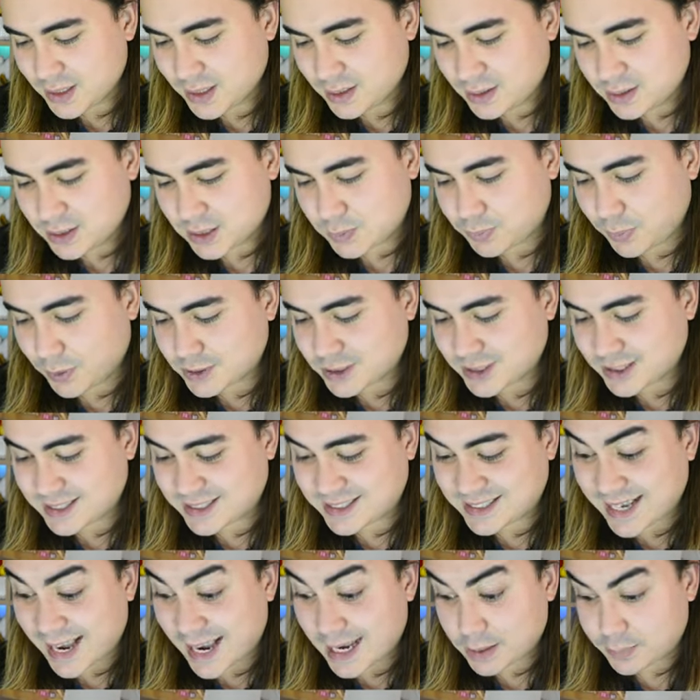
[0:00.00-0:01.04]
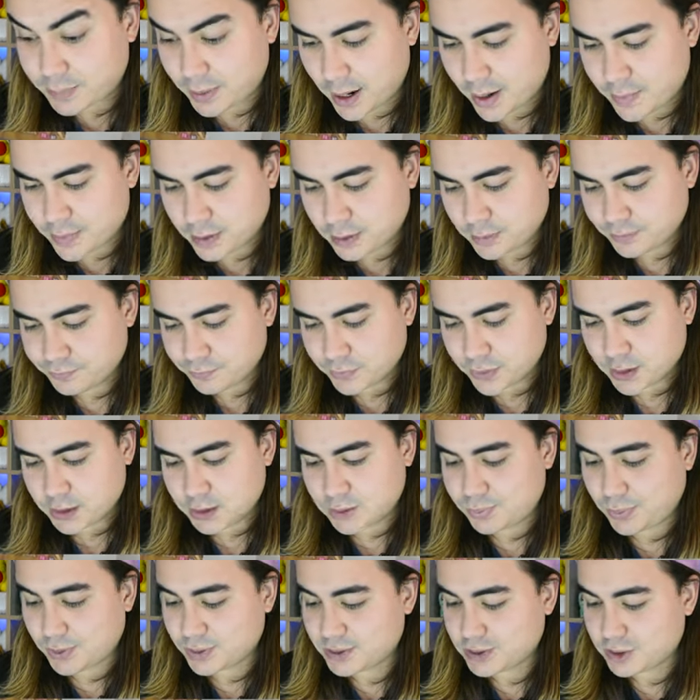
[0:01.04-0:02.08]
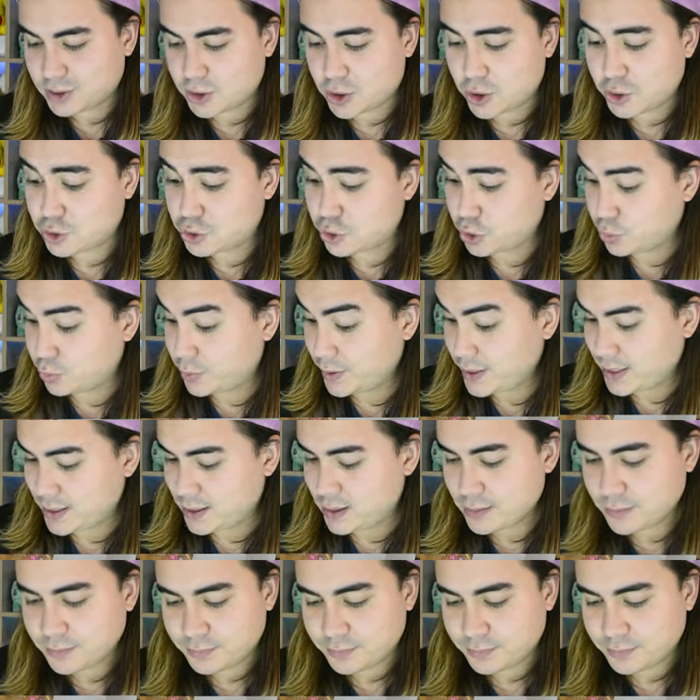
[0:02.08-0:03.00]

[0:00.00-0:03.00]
Spotted sandpiper, spotted towhee,